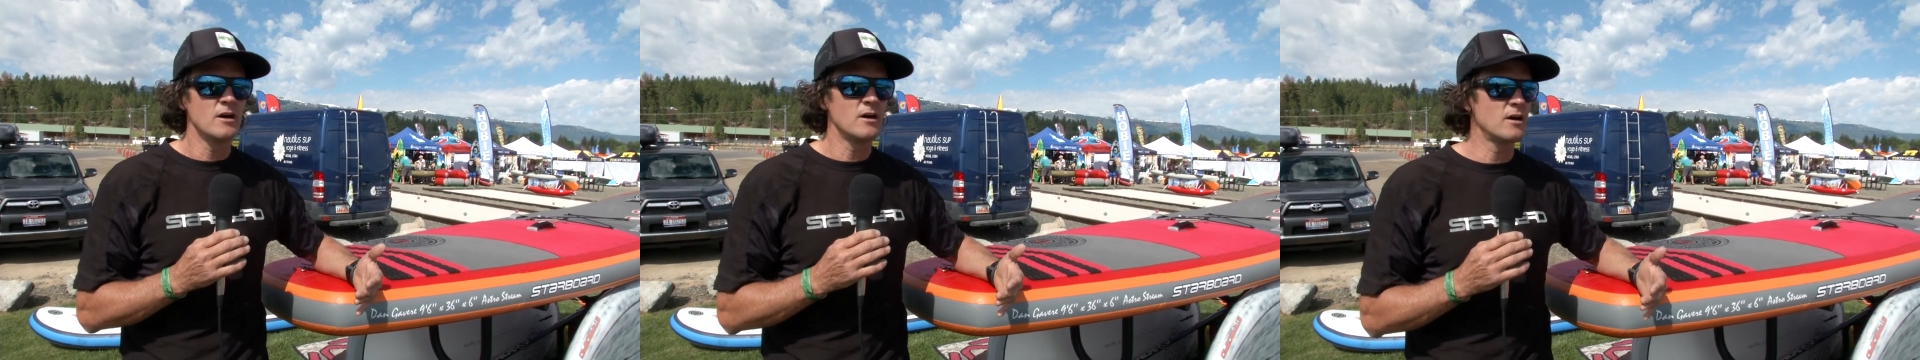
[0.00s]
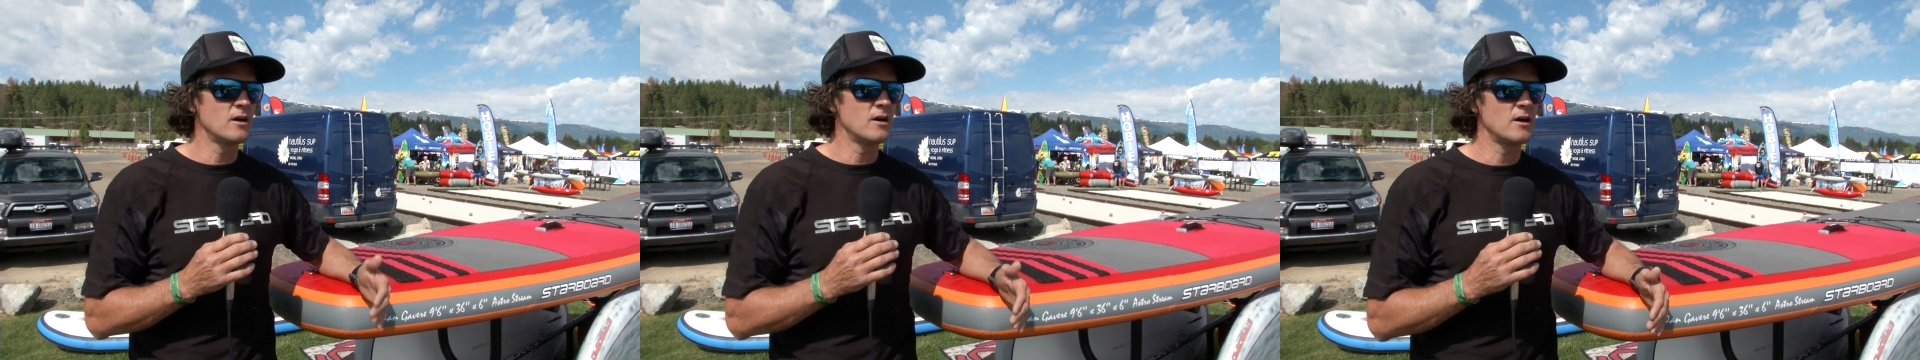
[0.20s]

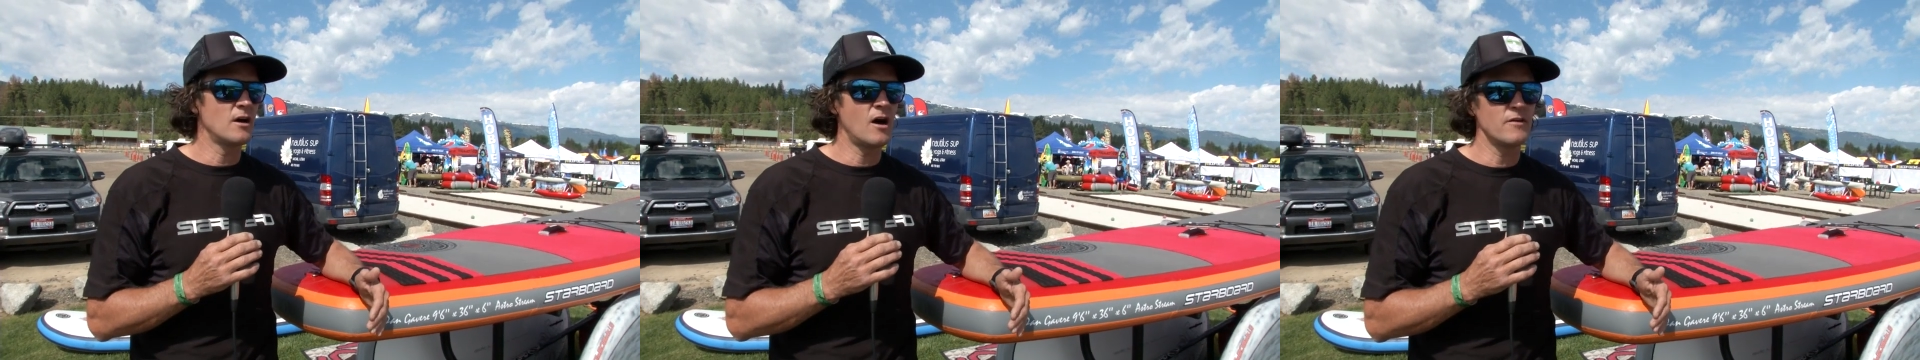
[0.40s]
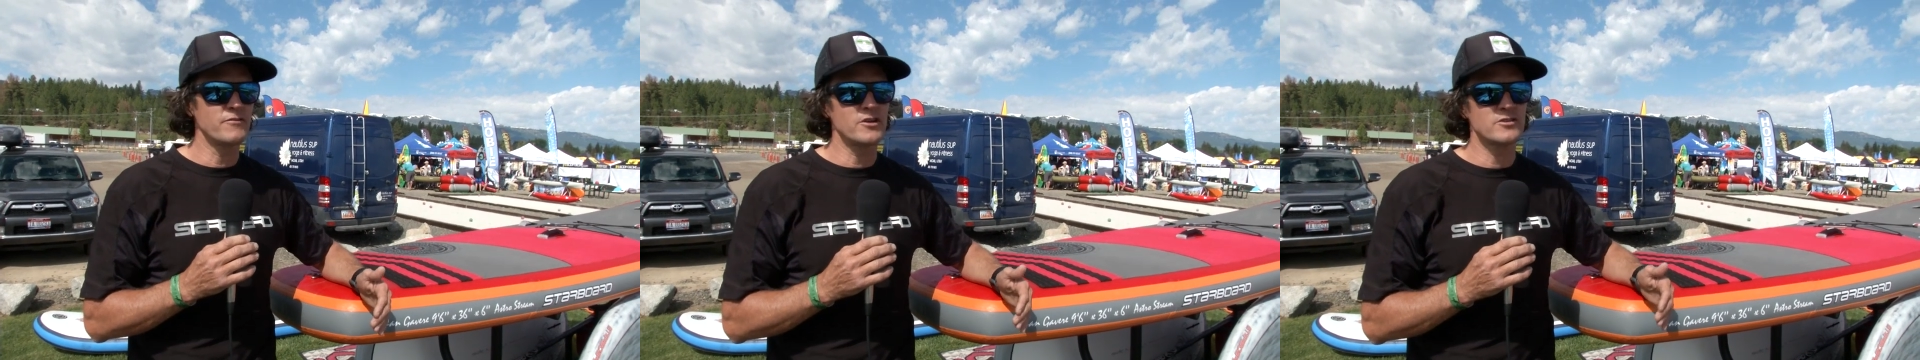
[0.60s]
Uh,
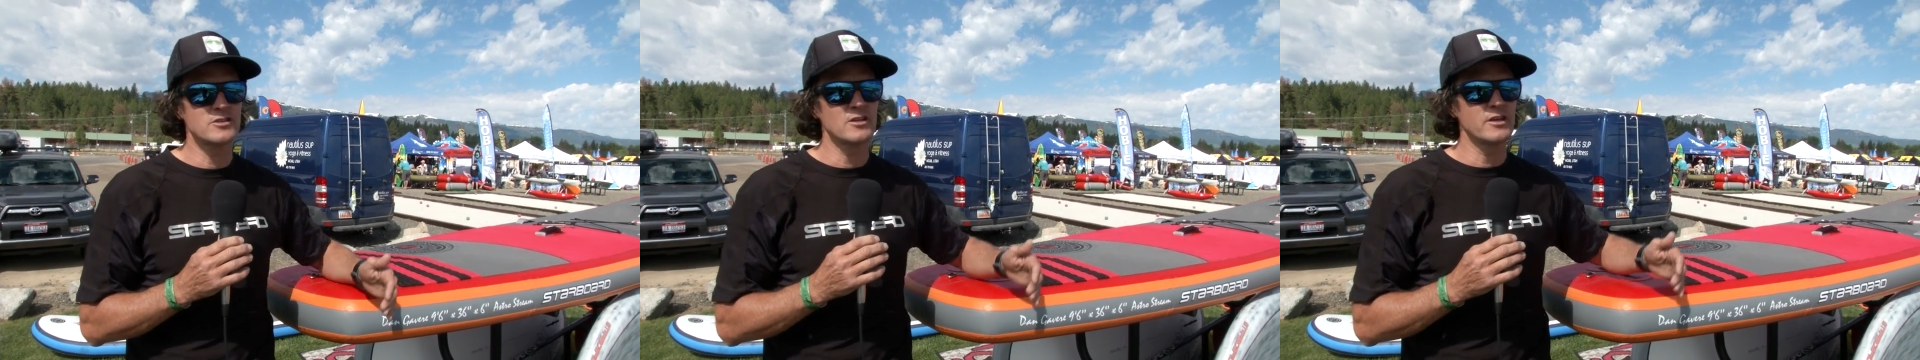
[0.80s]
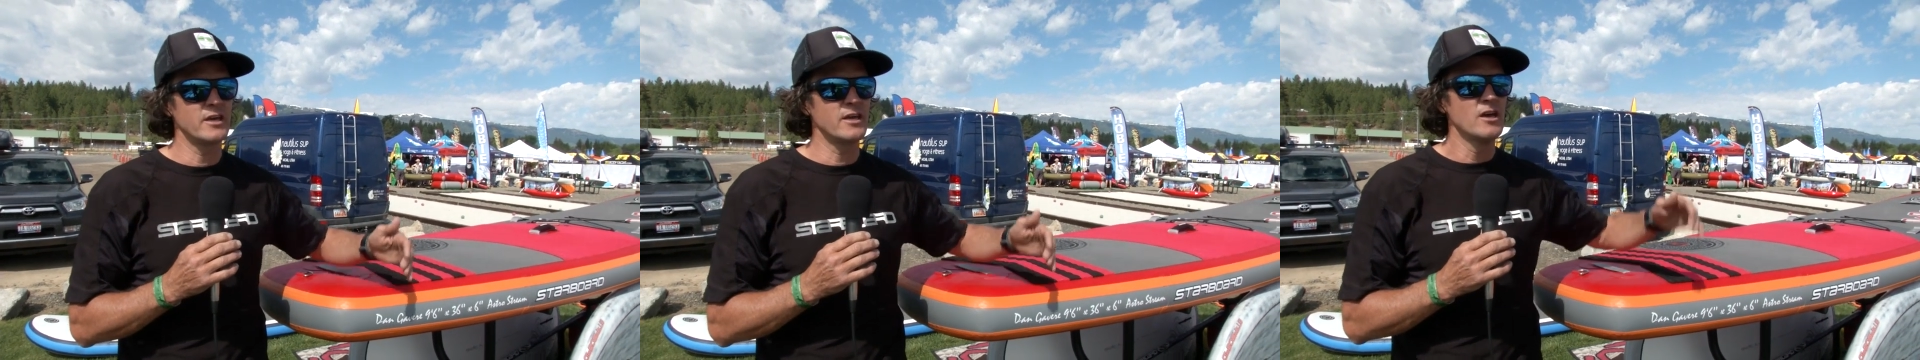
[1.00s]

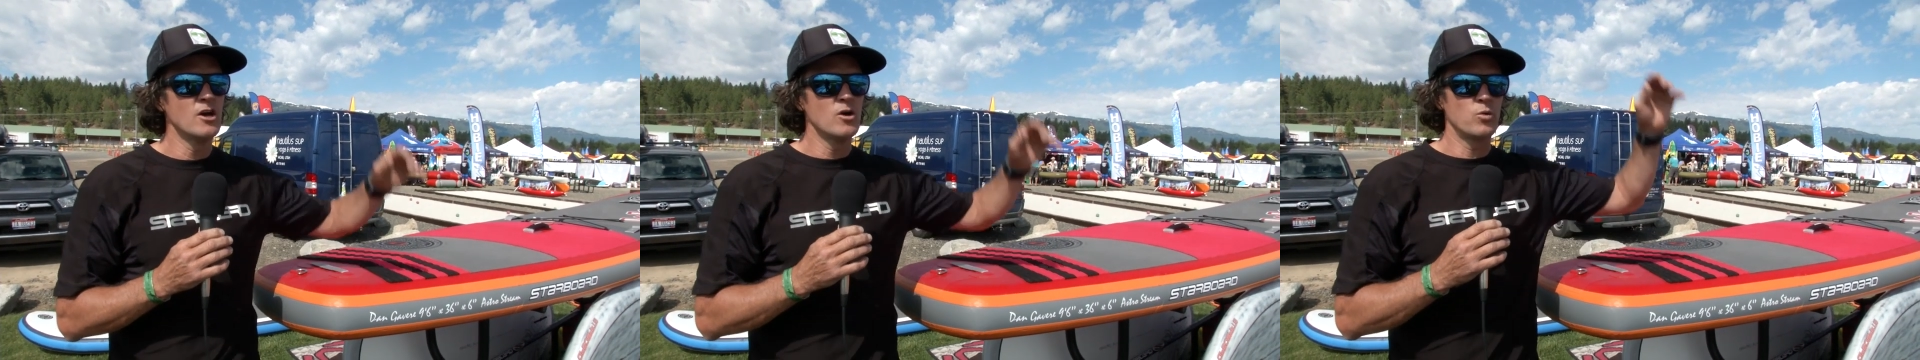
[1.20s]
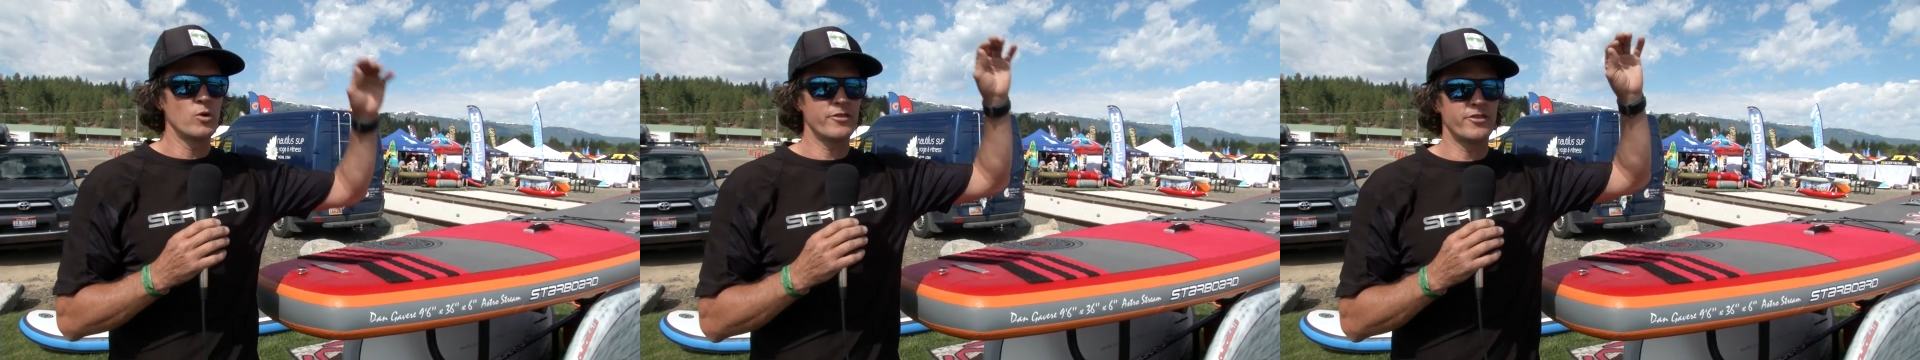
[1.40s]
obviously,
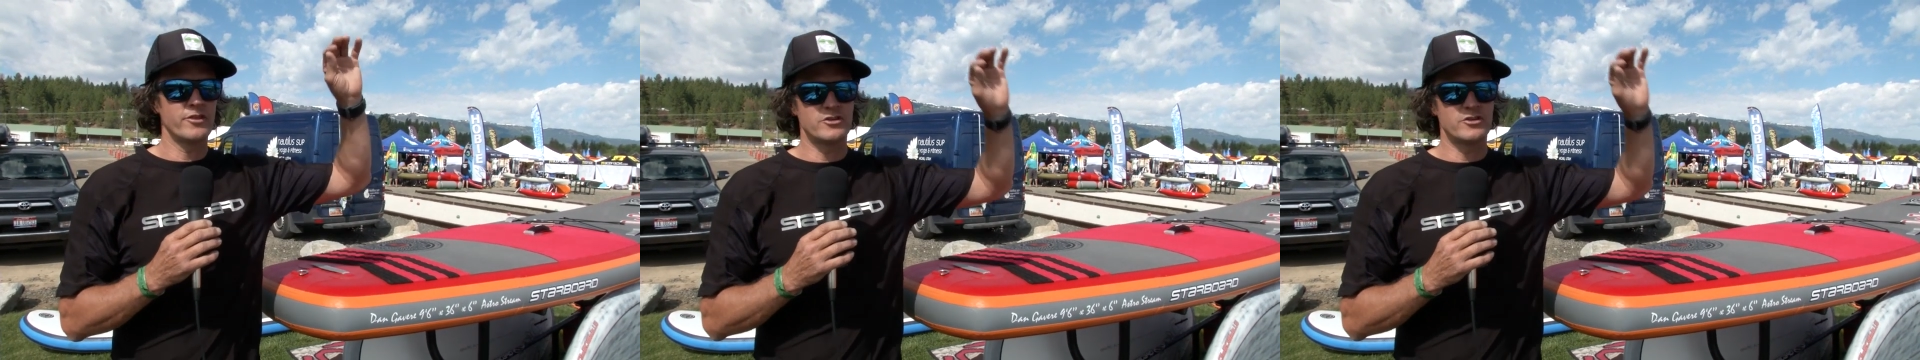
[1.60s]
with